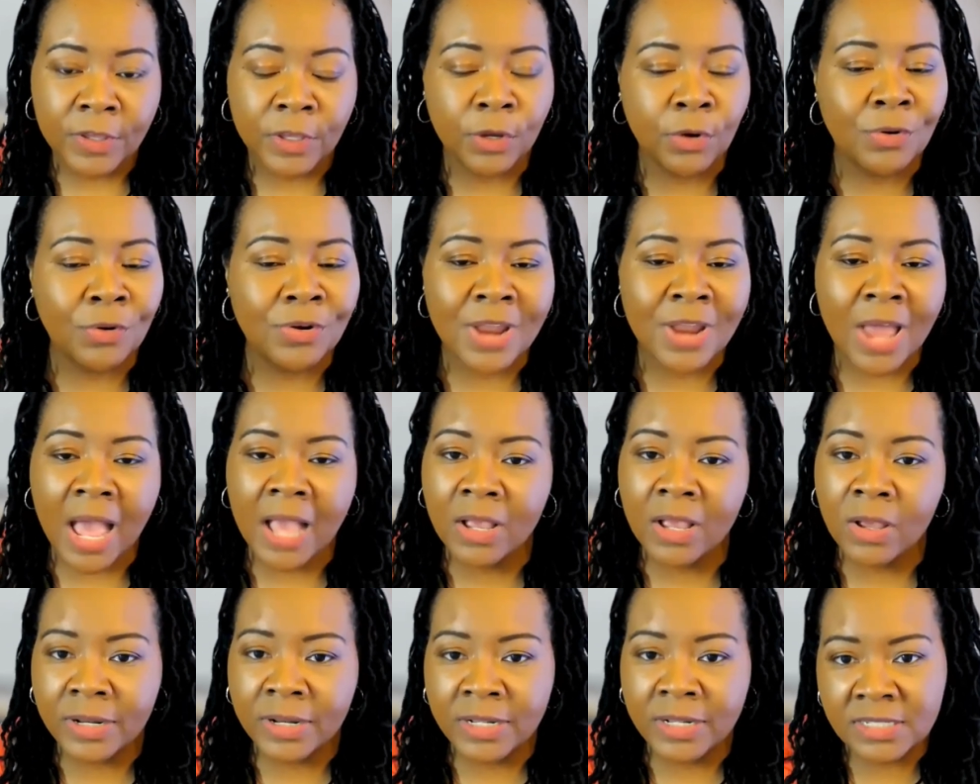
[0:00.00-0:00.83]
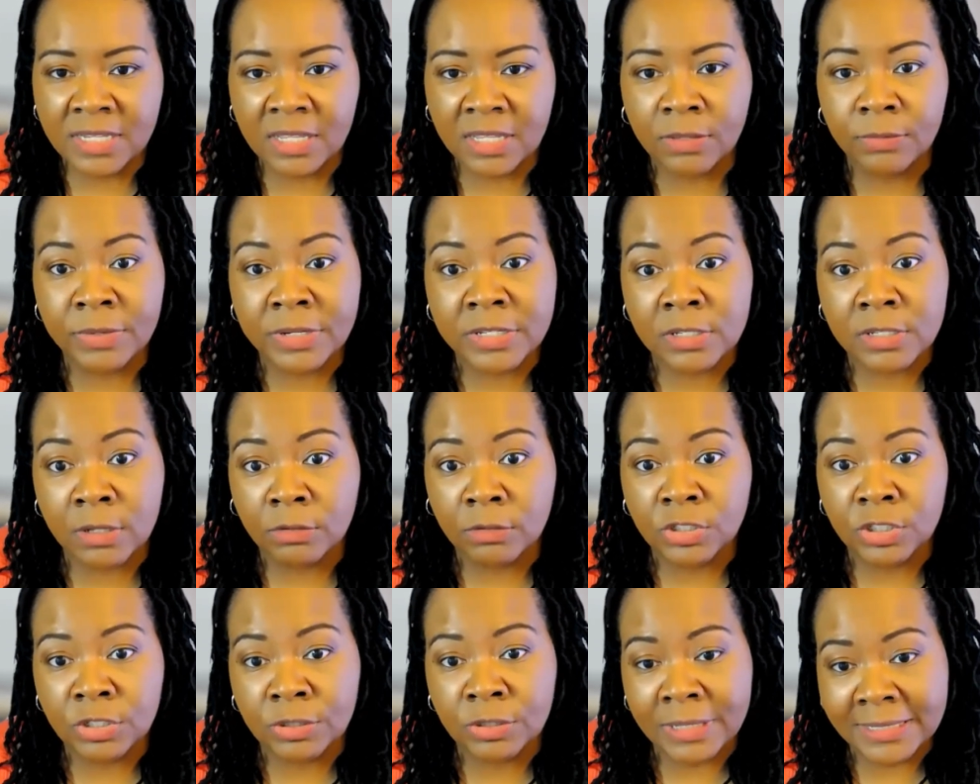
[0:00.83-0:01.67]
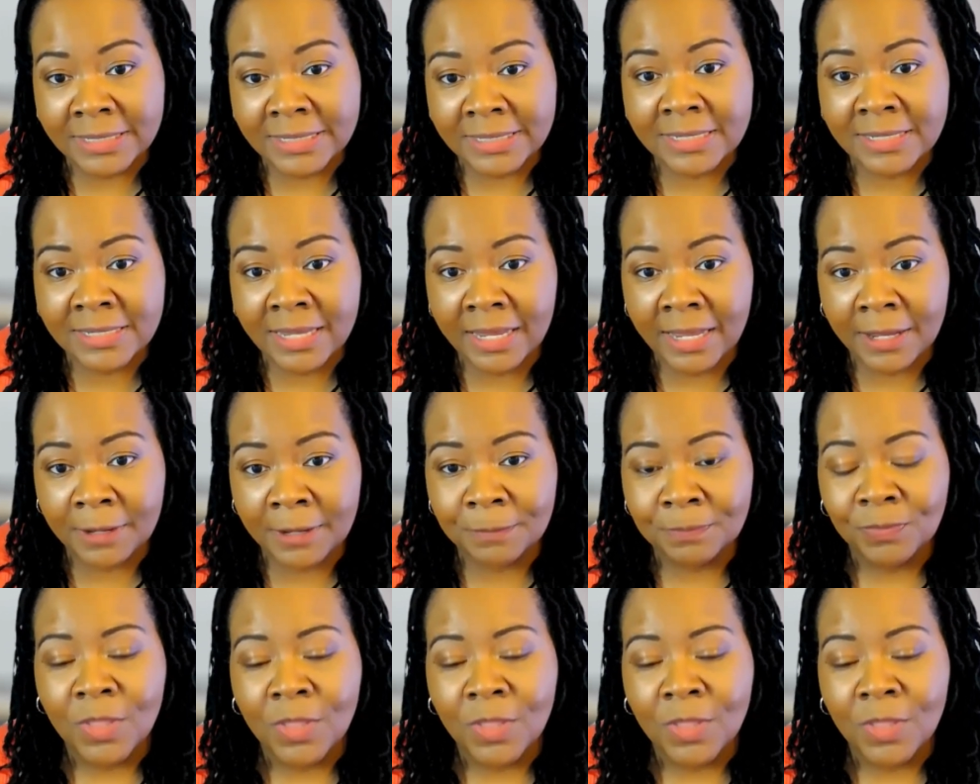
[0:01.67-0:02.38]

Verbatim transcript: you're not going to see the results you need to see.